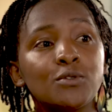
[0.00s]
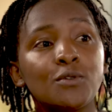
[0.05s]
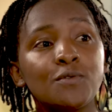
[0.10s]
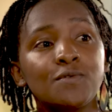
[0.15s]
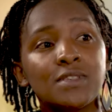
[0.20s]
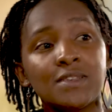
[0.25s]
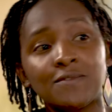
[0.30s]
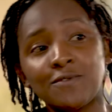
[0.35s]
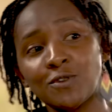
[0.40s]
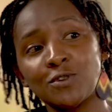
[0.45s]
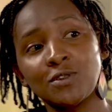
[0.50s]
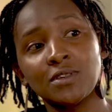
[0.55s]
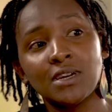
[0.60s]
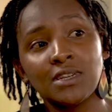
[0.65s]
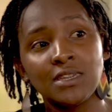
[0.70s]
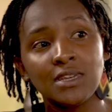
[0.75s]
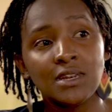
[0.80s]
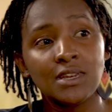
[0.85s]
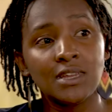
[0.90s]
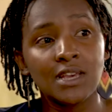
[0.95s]
of civil
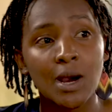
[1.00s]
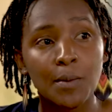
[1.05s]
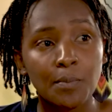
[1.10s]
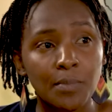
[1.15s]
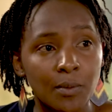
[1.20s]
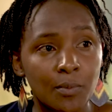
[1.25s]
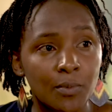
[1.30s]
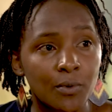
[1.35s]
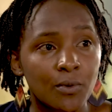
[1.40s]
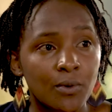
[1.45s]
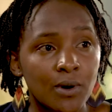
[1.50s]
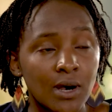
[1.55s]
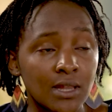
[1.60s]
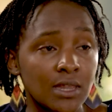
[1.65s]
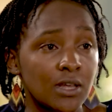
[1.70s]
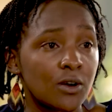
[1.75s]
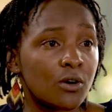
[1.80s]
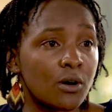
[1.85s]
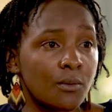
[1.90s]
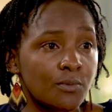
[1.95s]
society and young people at
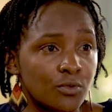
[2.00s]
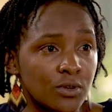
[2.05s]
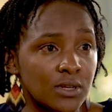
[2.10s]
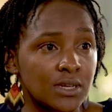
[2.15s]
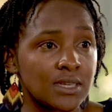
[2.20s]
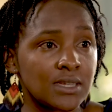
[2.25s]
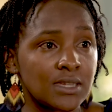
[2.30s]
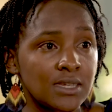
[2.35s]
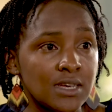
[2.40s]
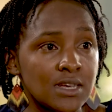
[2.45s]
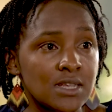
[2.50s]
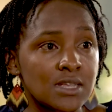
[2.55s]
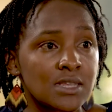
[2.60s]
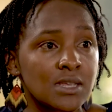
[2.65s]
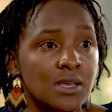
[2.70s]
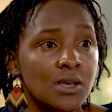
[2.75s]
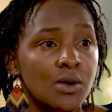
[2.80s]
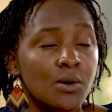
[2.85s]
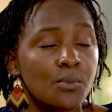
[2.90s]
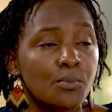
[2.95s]
the COP26
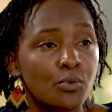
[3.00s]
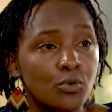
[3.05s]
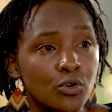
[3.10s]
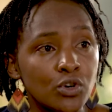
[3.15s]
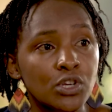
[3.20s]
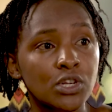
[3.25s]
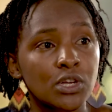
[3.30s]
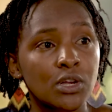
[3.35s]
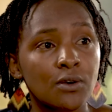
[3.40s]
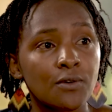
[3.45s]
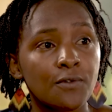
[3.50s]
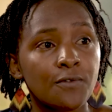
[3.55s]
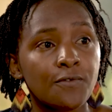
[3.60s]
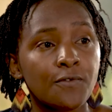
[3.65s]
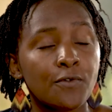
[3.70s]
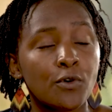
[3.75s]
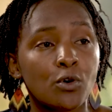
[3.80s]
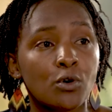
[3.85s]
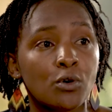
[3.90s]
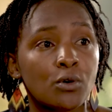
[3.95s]
pushing
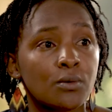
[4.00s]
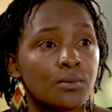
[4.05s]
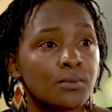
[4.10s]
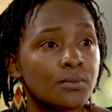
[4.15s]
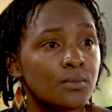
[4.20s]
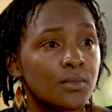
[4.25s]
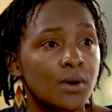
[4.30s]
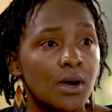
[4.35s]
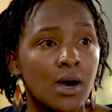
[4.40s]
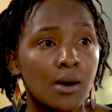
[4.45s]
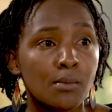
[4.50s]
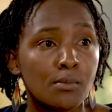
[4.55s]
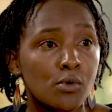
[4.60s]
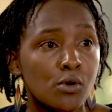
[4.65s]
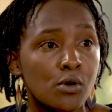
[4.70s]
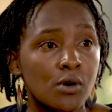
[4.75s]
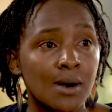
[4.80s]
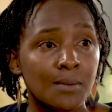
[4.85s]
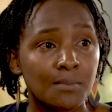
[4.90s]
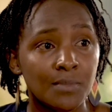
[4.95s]
for a
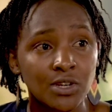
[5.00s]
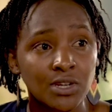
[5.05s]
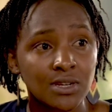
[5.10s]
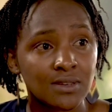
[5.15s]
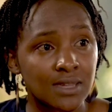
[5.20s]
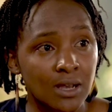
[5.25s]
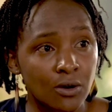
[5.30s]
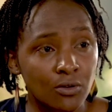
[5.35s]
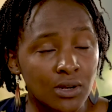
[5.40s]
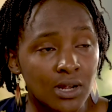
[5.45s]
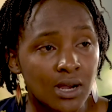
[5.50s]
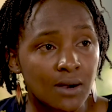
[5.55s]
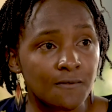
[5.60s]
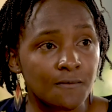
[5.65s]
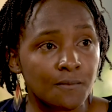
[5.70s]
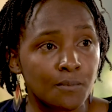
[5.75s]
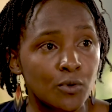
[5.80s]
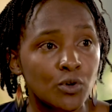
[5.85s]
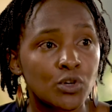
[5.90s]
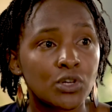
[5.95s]
more ambitious
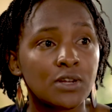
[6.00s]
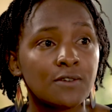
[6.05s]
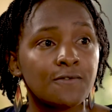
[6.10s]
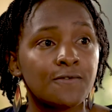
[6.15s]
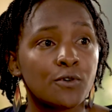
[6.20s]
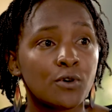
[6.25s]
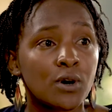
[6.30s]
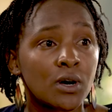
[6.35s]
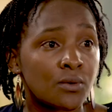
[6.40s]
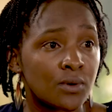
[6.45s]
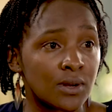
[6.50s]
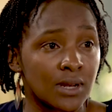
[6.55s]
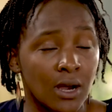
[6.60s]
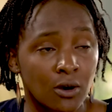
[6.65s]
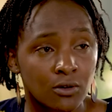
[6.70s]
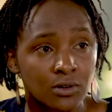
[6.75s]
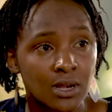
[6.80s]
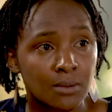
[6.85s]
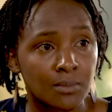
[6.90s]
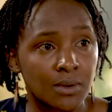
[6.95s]
outcome, pushing for a great
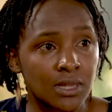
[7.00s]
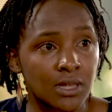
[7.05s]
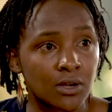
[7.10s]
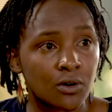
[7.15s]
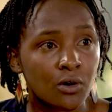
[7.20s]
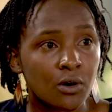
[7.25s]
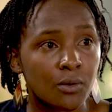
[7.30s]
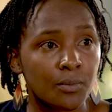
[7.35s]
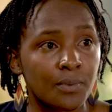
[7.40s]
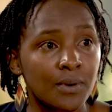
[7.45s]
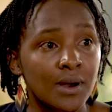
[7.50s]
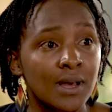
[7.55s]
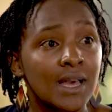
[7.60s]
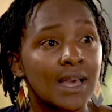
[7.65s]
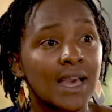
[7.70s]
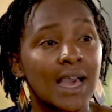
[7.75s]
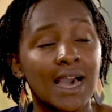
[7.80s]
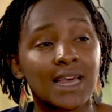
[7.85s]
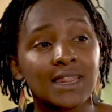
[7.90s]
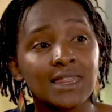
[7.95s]
outcome at the COP.
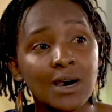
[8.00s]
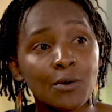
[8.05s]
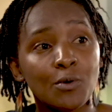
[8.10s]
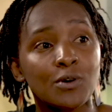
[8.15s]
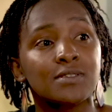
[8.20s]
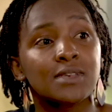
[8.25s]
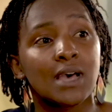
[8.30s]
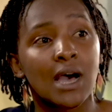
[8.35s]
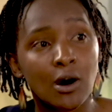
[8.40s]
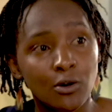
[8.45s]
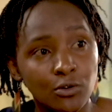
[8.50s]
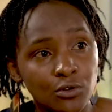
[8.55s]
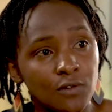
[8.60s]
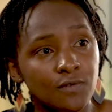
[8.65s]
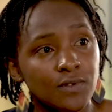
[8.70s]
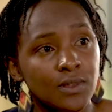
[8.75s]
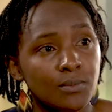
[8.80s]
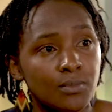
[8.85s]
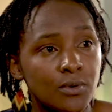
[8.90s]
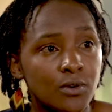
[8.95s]
And that was out
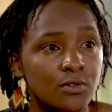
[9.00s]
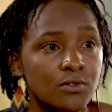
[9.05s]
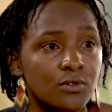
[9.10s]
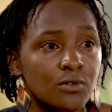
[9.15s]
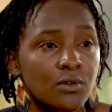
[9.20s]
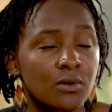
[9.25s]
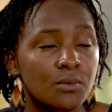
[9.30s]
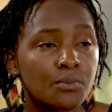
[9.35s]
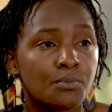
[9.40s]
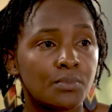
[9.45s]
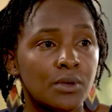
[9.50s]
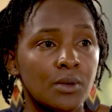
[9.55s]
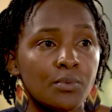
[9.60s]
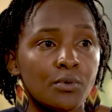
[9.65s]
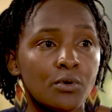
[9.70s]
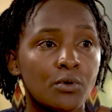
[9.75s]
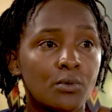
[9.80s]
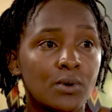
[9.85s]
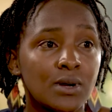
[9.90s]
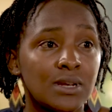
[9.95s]
of the blue zone.
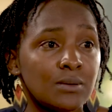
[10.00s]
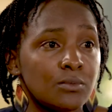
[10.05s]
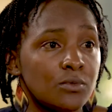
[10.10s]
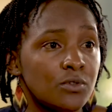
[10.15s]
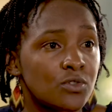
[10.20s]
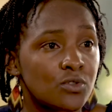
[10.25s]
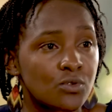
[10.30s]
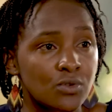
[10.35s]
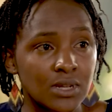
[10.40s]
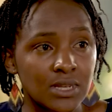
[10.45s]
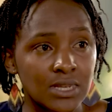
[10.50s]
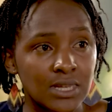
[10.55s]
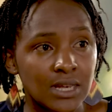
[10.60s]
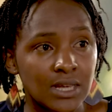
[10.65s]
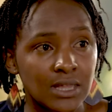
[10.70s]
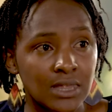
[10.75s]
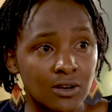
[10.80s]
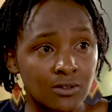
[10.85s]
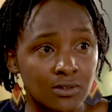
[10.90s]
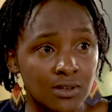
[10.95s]
People were
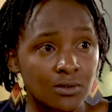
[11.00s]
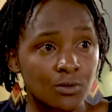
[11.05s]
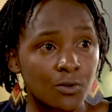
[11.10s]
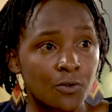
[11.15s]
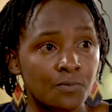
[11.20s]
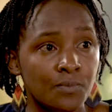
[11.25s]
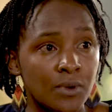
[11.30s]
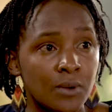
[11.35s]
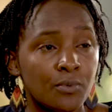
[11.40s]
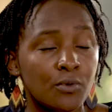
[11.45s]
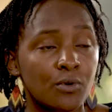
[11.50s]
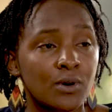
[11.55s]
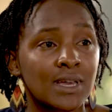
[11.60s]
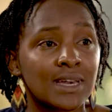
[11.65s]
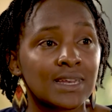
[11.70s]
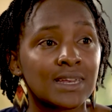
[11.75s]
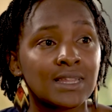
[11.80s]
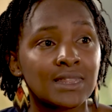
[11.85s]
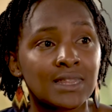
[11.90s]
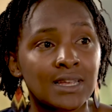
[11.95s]
demonstrating, thousands of people
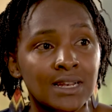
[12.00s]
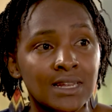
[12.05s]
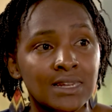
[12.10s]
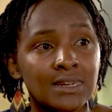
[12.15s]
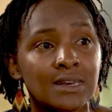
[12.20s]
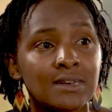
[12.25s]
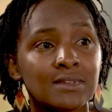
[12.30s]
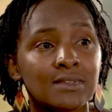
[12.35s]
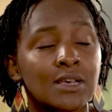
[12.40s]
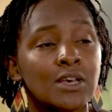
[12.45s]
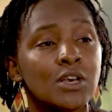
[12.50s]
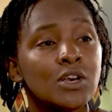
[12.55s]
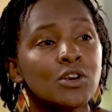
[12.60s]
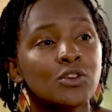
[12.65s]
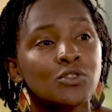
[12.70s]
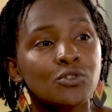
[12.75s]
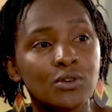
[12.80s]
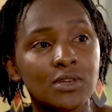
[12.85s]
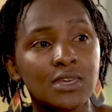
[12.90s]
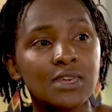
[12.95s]
getting the leaders
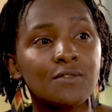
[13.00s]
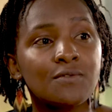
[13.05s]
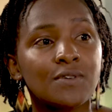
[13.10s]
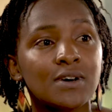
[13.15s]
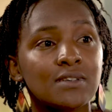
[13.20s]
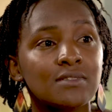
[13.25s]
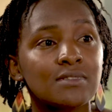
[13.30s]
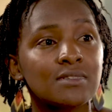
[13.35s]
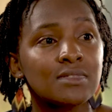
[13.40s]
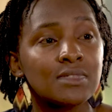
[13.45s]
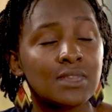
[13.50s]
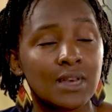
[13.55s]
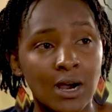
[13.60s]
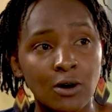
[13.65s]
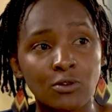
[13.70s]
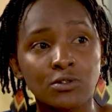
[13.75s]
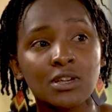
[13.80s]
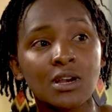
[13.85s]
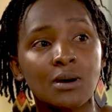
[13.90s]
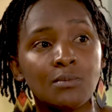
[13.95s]
to give us the
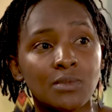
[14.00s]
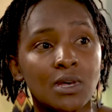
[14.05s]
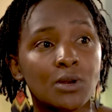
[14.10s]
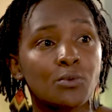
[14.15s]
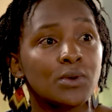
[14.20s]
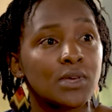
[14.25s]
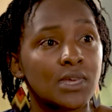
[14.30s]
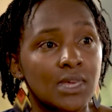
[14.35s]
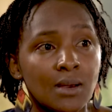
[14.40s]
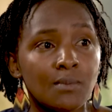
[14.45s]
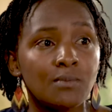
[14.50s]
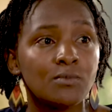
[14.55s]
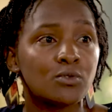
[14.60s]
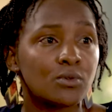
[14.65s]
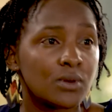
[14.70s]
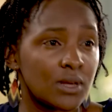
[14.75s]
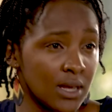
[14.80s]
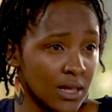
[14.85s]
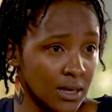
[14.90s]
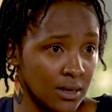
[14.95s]
outcome that we came
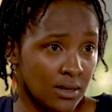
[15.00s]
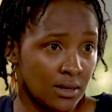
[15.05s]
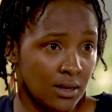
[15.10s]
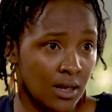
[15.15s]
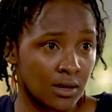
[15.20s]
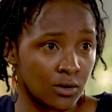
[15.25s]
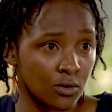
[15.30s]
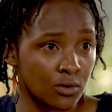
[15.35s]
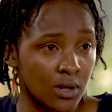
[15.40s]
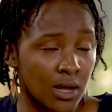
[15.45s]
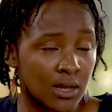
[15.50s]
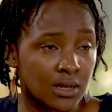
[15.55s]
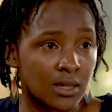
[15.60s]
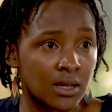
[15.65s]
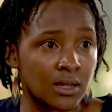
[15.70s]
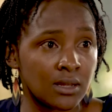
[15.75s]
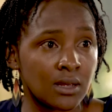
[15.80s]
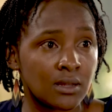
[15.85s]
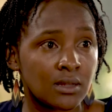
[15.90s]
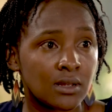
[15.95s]
to get
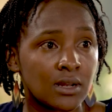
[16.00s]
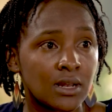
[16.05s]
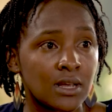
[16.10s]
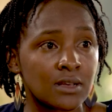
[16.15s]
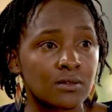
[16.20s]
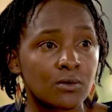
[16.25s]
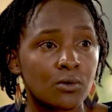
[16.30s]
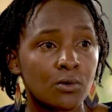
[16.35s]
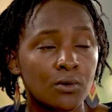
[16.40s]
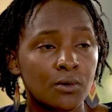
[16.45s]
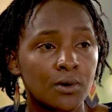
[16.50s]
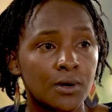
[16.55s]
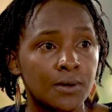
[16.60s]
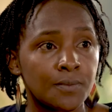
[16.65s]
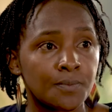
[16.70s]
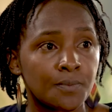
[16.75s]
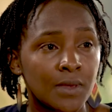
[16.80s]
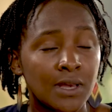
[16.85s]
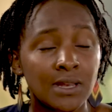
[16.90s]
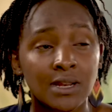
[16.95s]
at
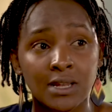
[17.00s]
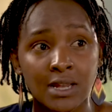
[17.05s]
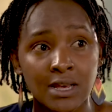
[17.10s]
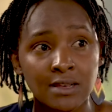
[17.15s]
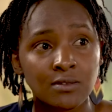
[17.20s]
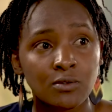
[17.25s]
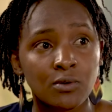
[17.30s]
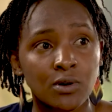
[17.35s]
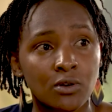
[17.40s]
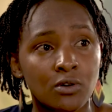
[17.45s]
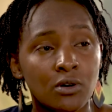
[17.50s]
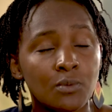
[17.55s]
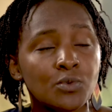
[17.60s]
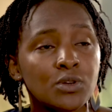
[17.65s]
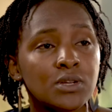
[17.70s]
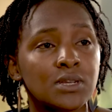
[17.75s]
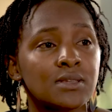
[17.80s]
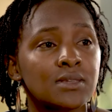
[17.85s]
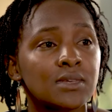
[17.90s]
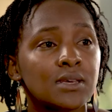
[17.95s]
Glasgow, in Glasgow at
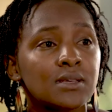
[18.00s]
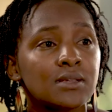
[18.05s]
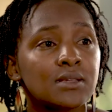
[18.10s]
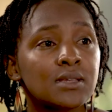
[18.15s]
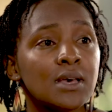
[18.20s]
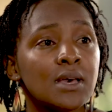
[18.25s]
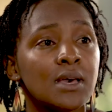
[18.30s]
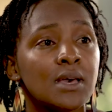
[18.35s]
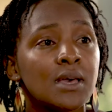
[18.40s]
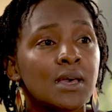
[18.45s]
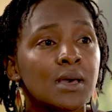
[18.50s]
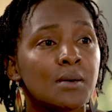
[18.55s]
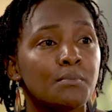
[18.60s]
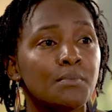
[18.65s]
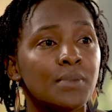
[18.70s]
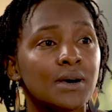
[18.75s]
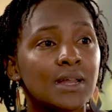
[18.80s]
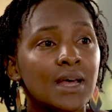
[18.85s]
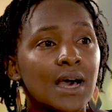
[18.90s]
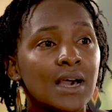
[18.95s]
COP26.
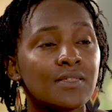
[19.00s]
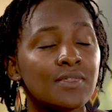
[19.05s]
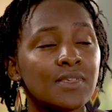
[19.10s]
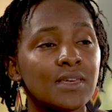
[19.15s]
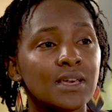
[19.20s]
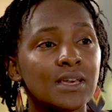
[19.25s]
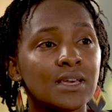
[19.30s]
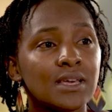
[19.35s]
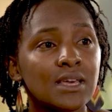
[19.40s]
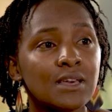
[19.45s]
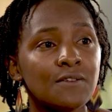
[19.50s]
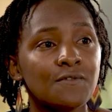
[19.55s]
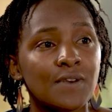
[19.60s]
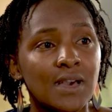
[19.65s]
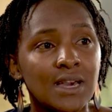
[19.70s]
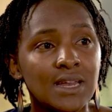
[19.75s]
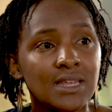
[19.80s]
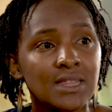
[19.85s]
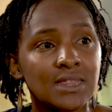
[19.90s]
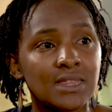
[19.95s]
But I think, if
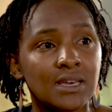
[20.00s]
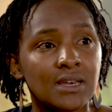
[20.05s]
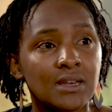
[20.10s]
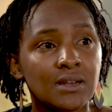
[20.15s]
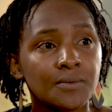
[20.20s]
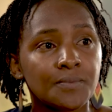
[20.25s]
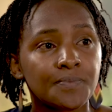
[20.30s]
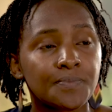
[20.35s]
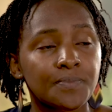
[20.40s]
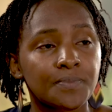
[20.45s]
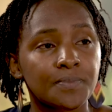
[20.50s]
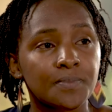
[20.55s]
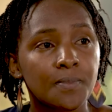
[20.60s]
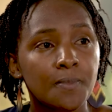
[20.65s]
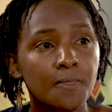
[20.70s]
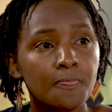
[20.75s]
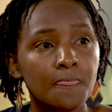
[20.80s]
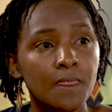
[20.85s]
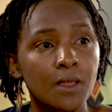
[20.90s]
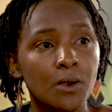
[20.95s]
anything,
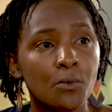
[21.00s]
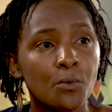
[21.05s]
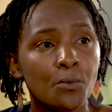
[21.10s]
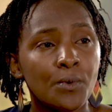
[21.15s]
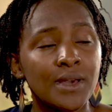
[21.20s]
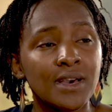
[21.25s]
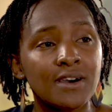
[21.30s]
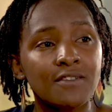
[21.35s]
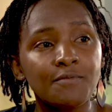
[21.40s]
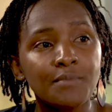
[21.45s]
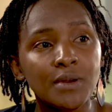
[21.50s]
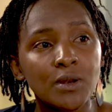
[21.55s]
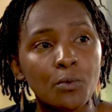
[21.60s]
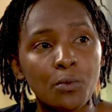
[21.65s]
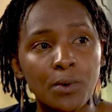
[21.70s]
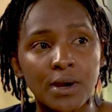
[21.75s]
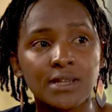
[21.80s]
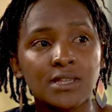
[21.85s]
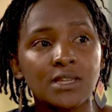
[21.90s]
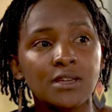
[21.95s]
we have been
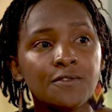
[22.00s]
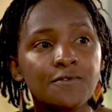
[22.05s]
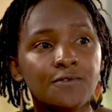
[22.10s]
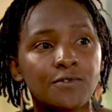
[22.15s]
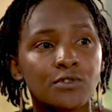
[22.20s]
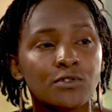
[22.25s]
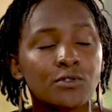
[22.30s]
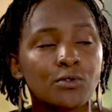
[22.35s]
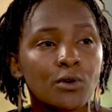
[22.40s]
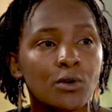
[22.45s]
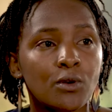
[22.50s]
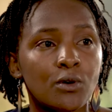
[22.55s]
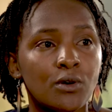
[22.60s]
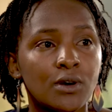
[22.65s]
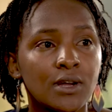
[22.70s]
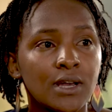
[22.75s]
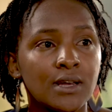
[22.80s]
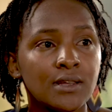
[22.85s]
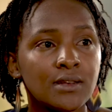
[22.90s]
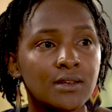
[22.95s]
waiting for so
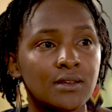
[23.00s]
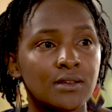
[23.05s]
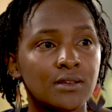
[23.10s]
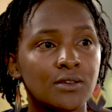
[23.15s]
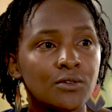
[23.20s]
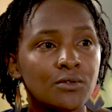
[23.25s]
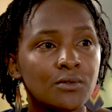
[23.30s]
long and